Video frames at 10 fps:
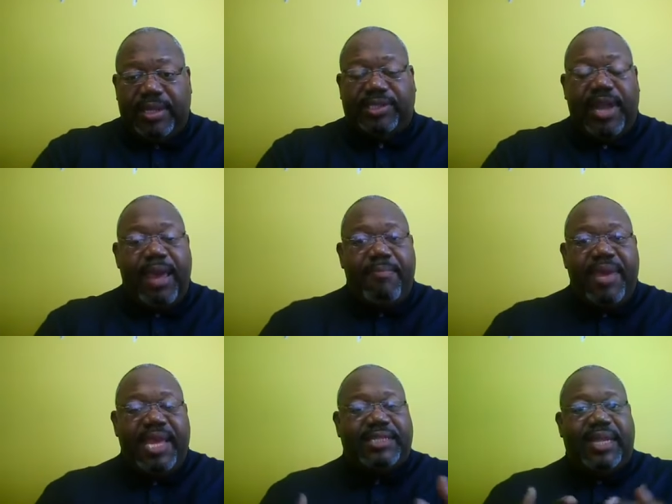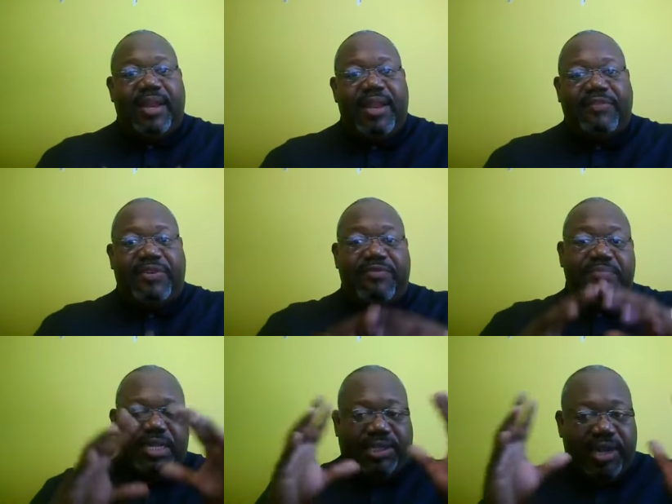So that means that a level of
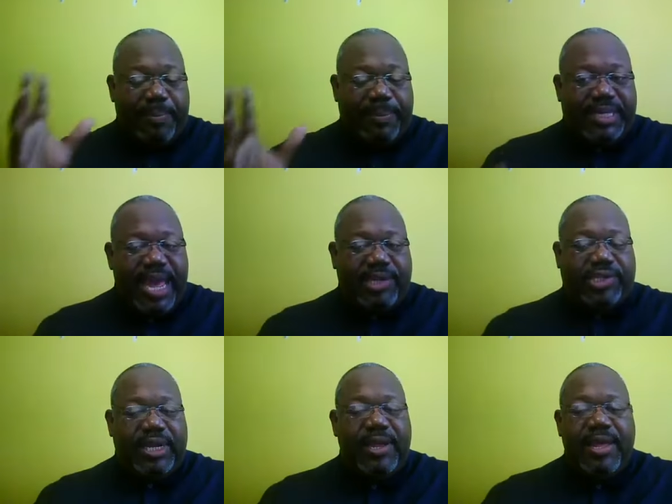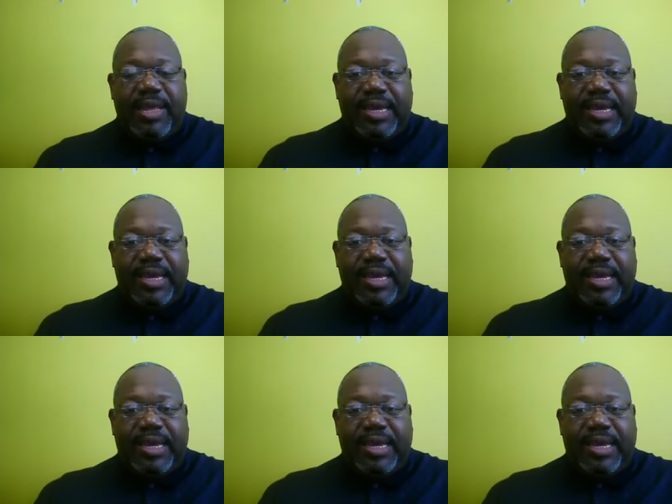military protection